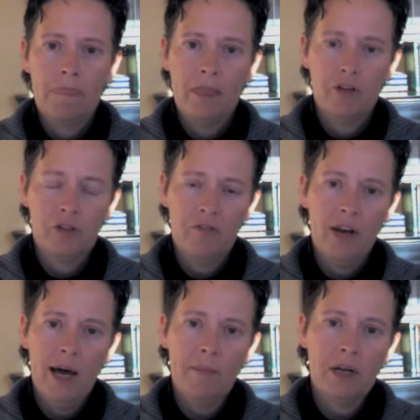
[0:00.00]
There's a
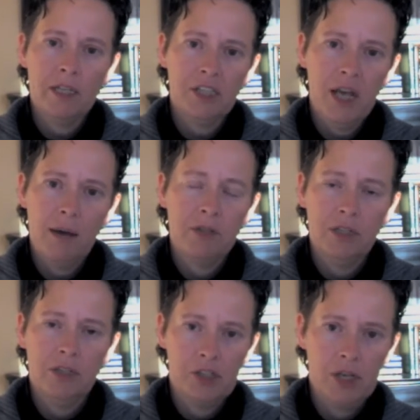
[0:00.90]
phenomena that's happened
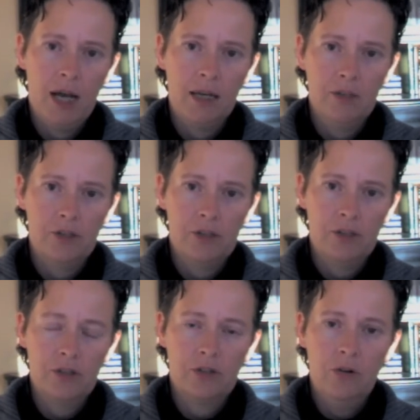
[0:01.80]
in the
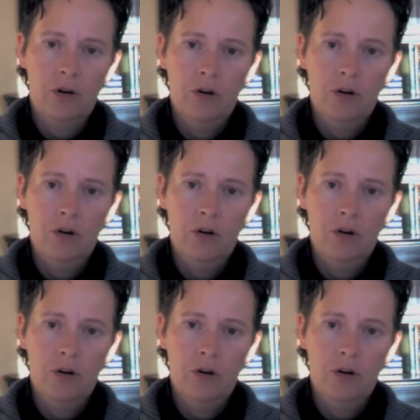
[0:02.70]
sciences